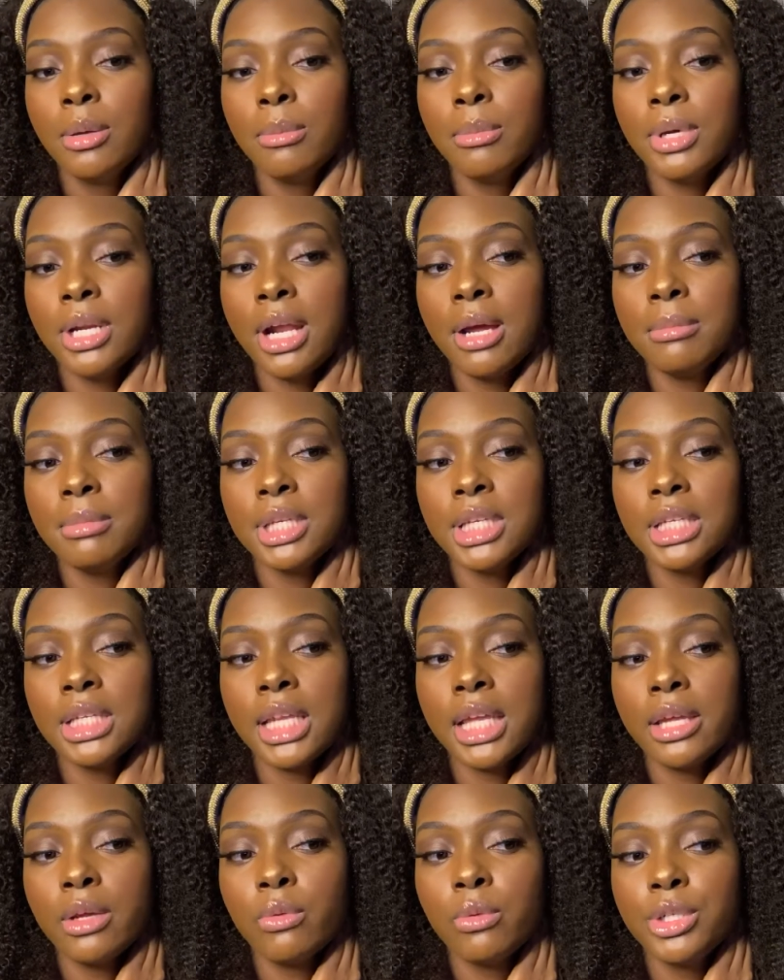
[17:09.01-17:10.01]
But I mean,
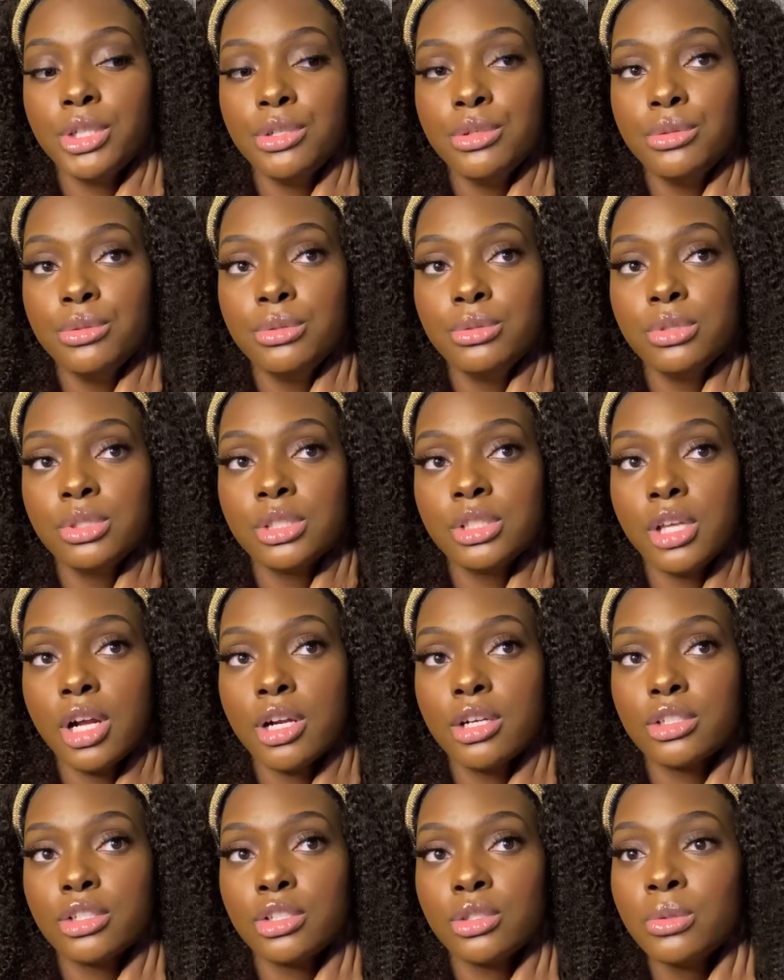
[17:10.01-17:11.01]
like, when you
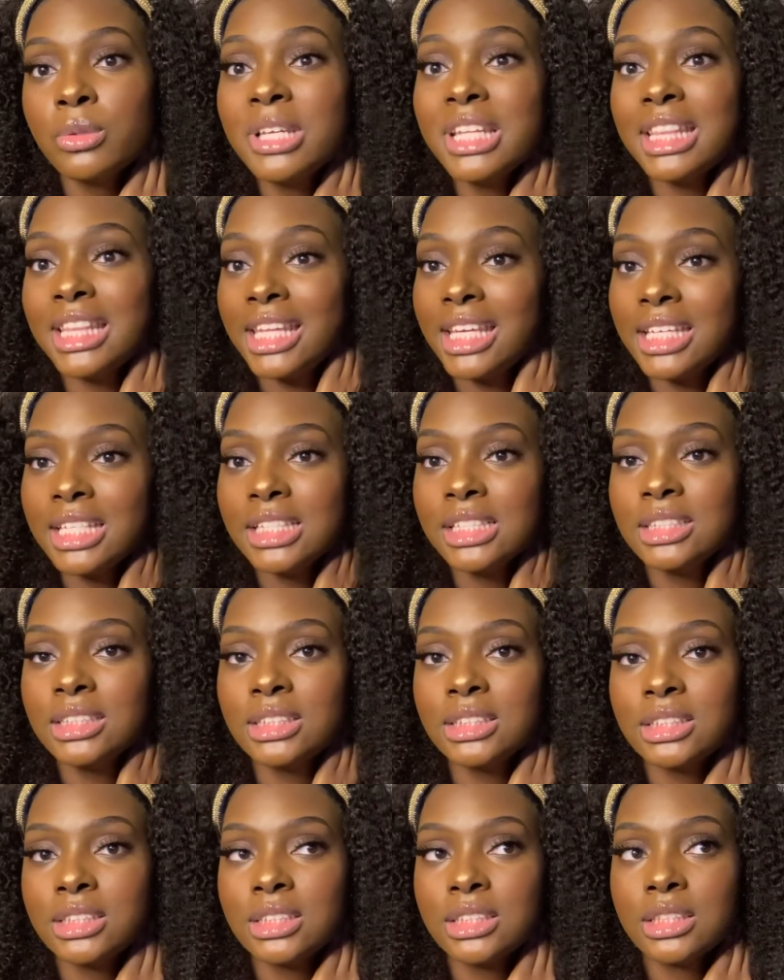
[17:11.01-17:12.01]
start doing
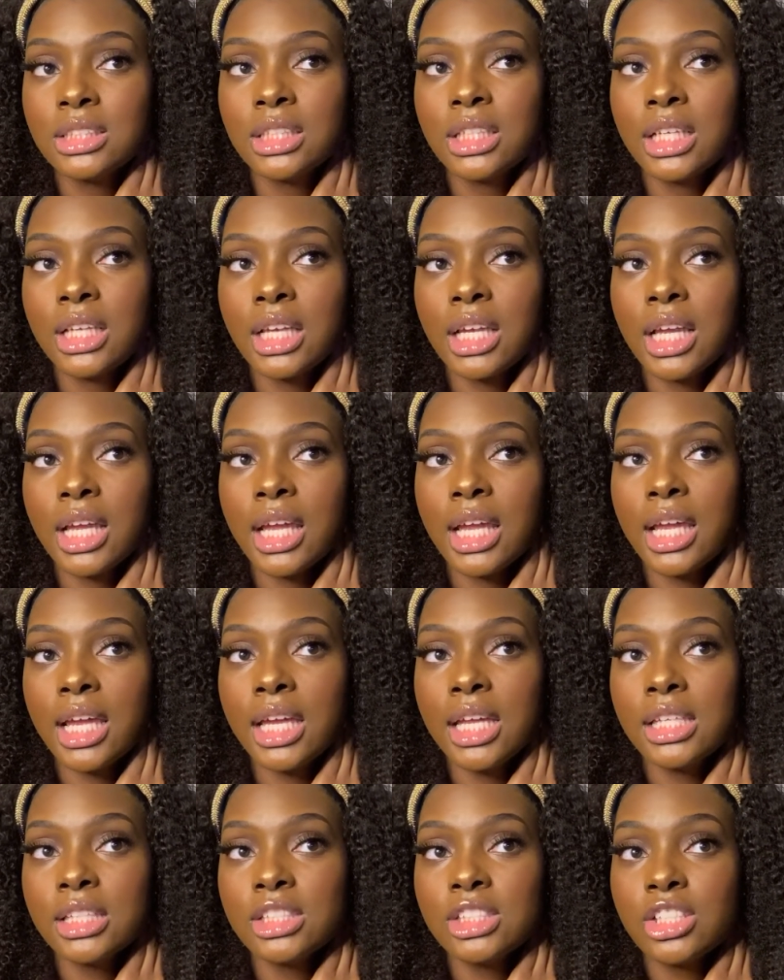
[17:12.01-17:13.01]
things
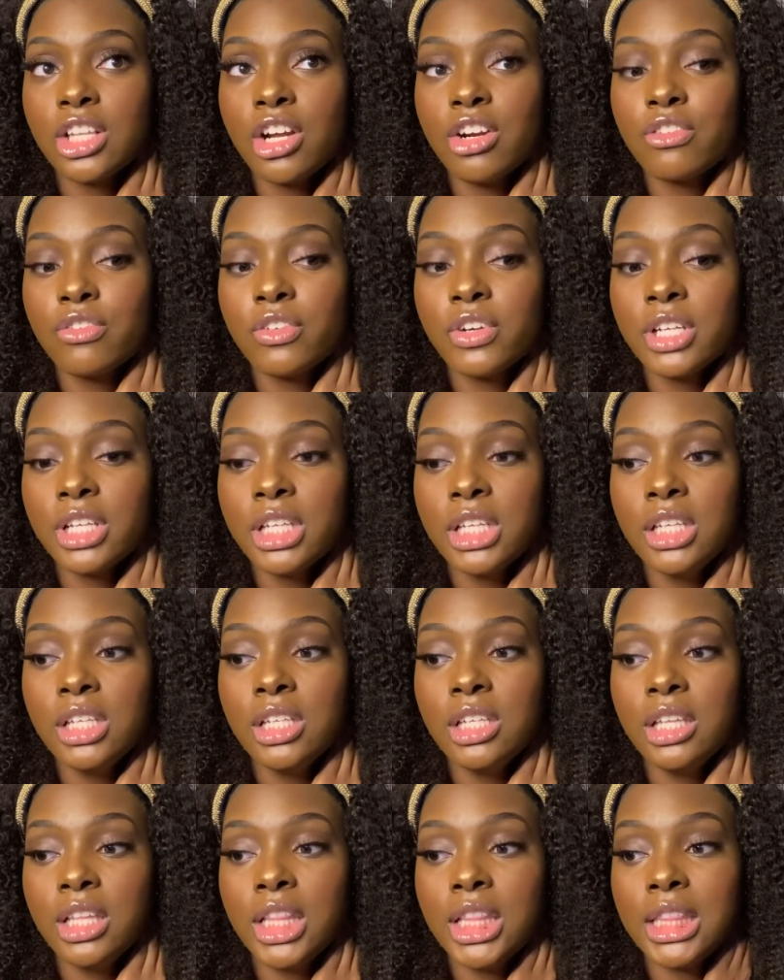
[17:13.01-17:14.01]
and start
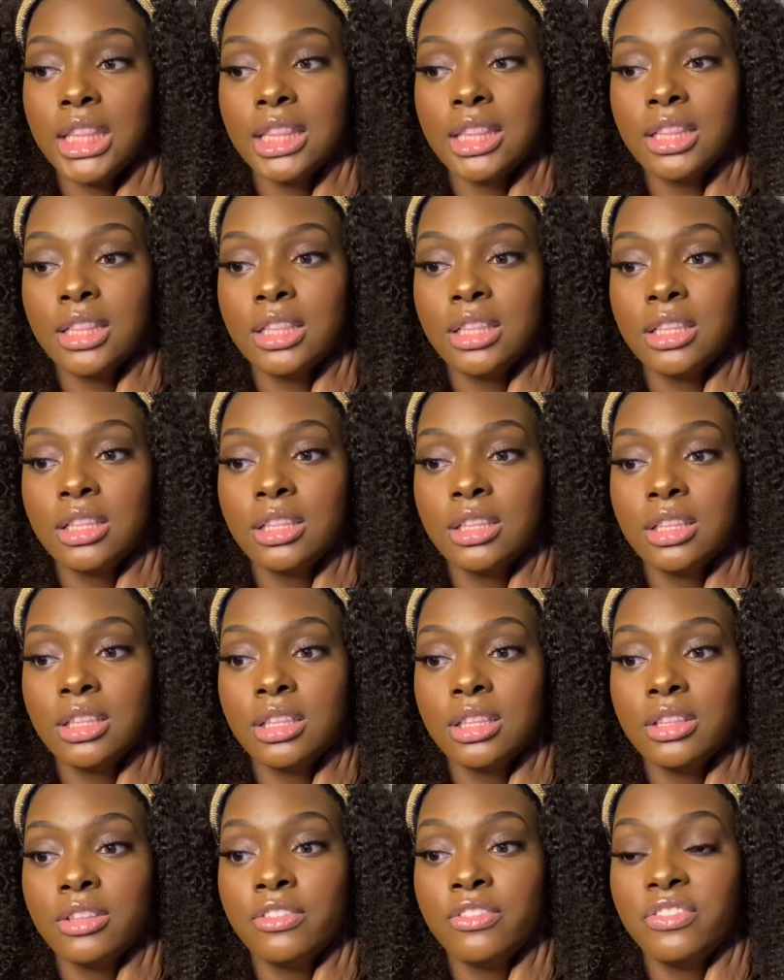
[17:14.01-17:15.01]
really
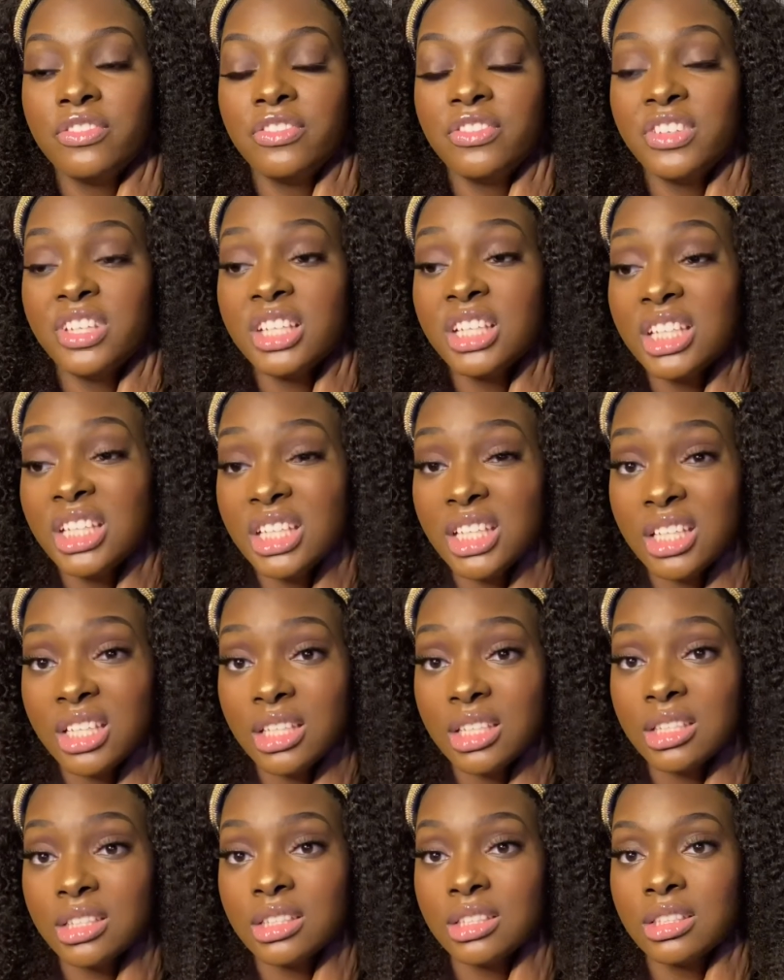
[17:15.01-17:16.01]
feeling
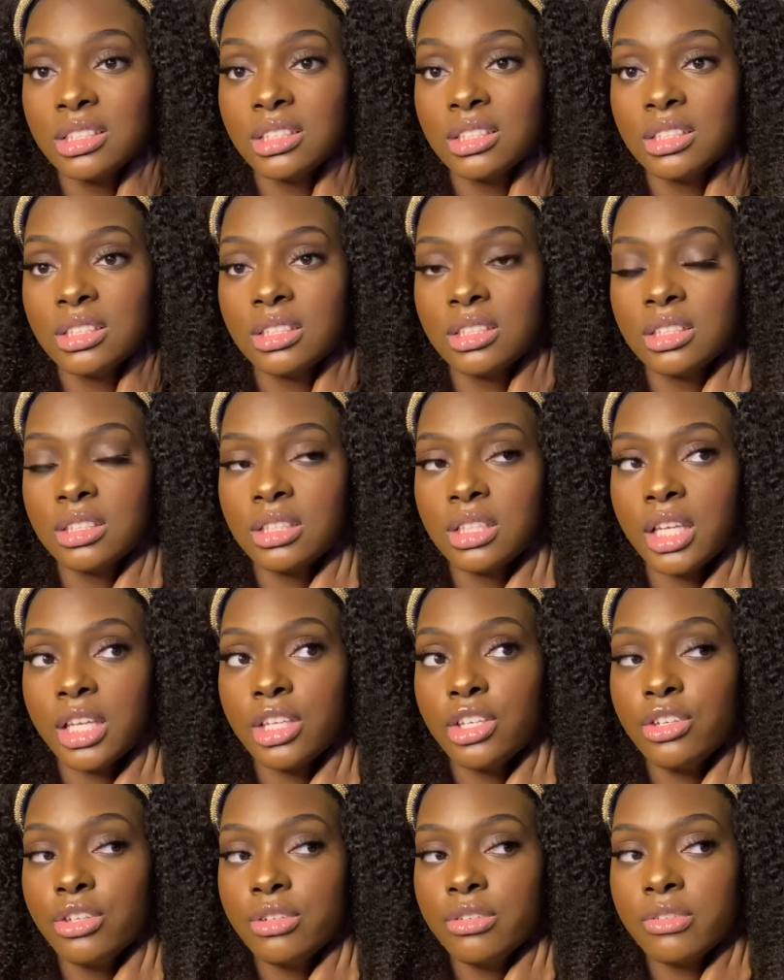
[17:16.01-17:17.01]
it,
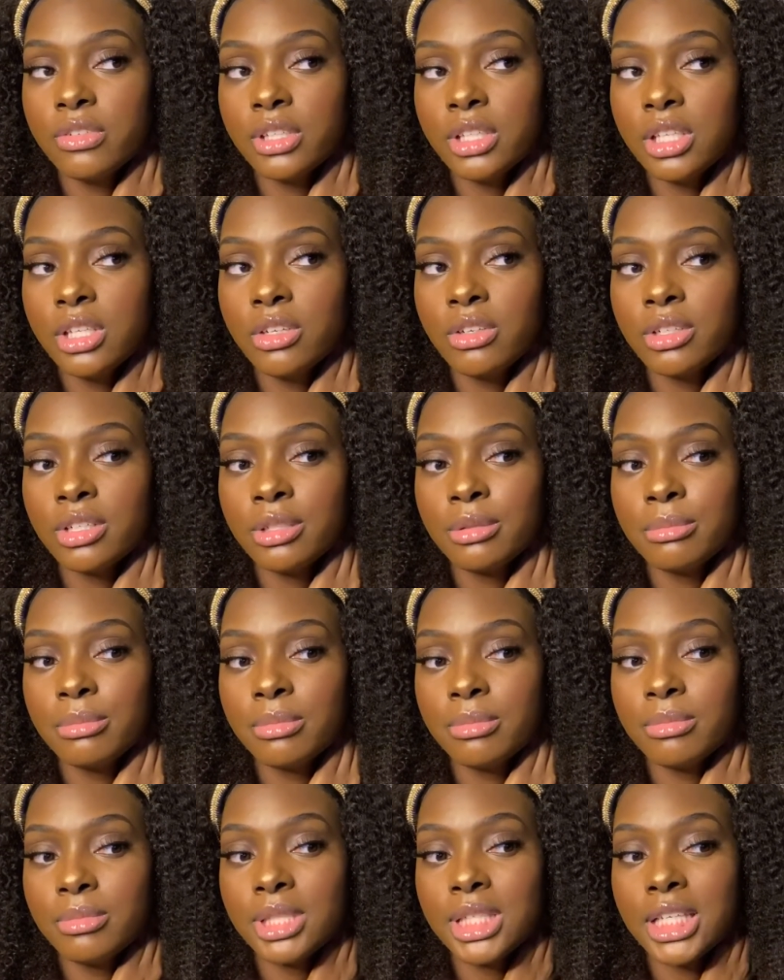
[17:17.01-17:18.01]
like, you're really gonna
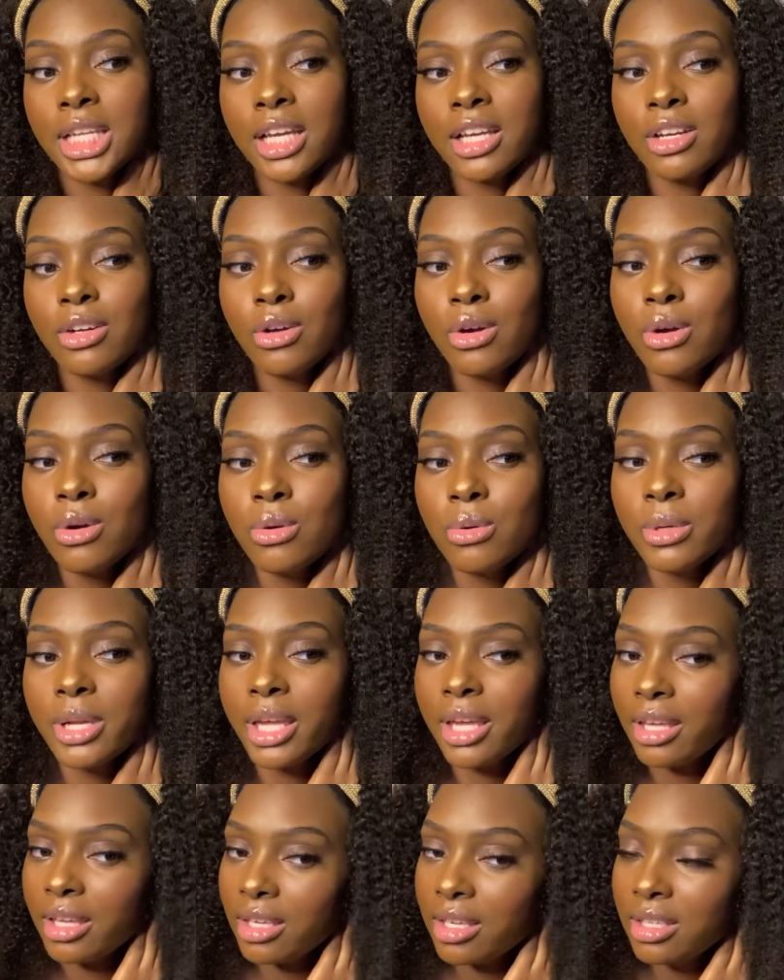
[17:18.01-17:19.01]
be like, oh,
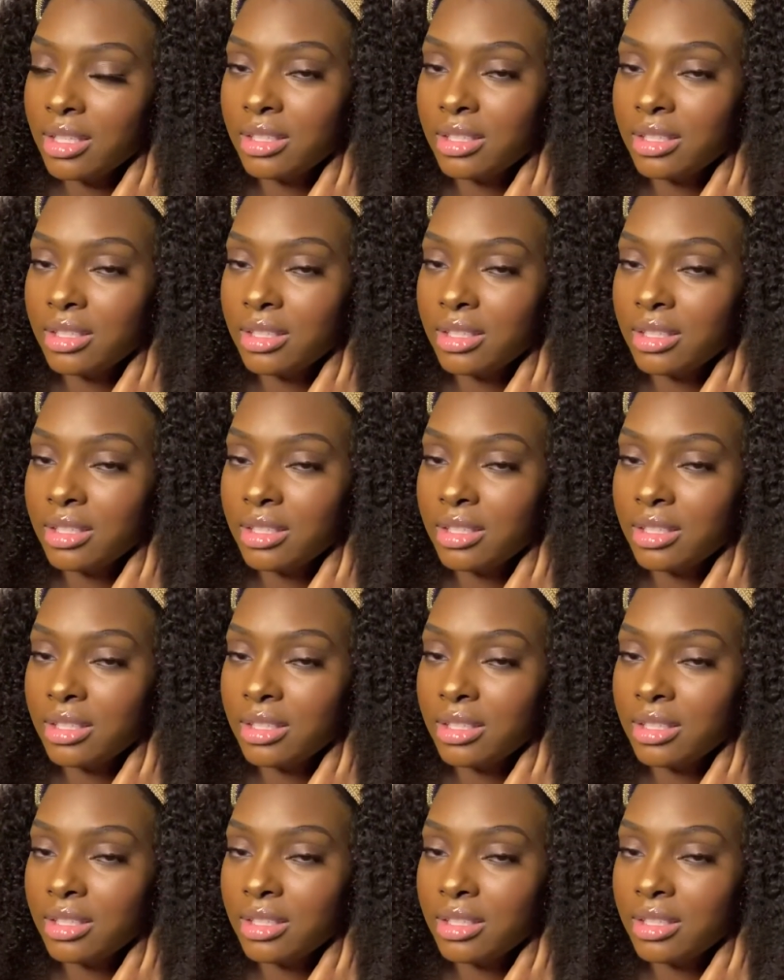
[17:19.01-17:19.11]
okay.